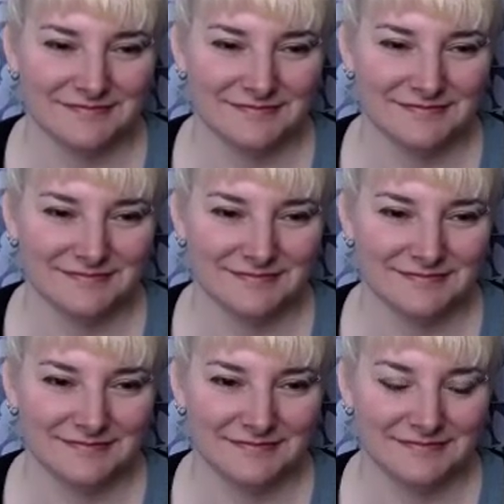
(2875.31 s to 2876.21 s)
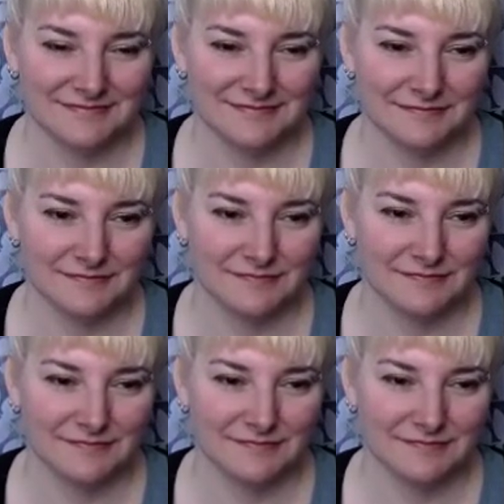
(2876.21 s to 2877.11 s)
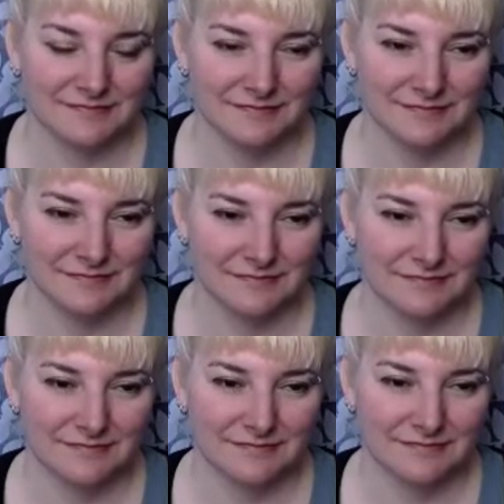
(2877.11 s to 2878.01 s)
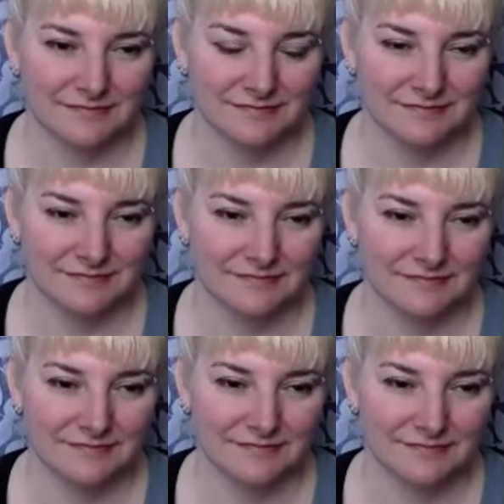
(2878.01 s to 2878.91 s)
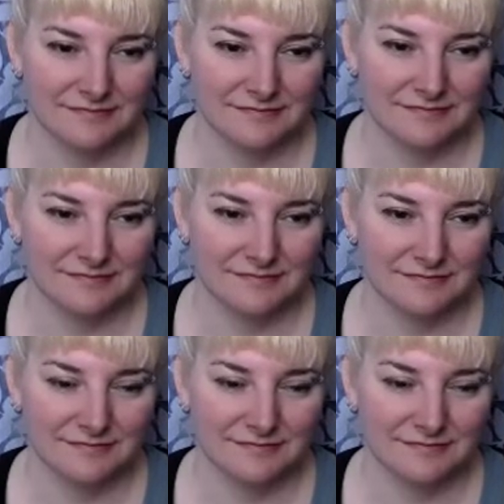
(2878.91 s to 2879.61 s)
(not speaking)